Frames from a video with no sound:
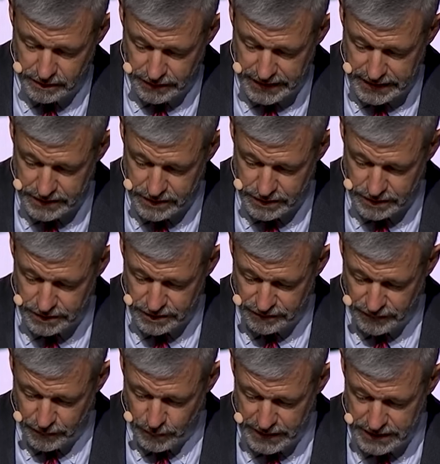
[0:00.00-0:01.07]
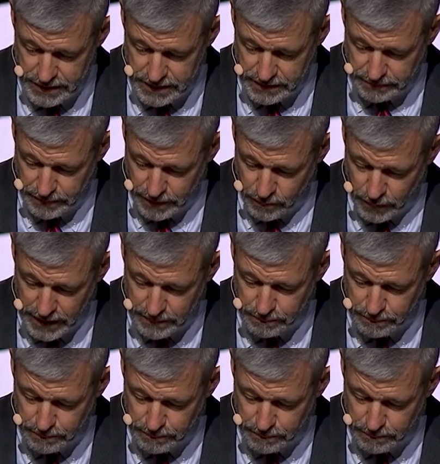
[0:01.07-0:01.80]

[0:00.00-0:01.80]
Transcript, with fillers: Greeks search for wisdom, but we